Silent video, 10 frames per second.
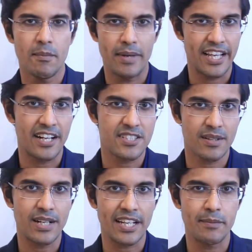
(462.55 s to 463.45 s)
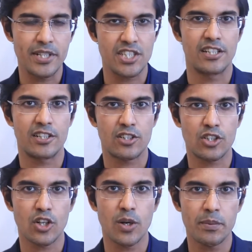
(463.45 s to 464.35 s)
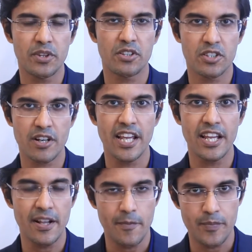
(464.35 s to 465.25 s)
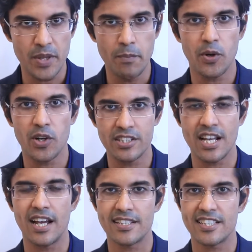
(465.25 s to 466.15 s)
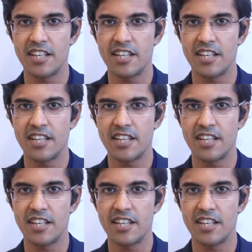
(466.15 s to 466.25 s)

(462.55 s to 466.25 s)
But here is, like I mentioned, the top three important tasks.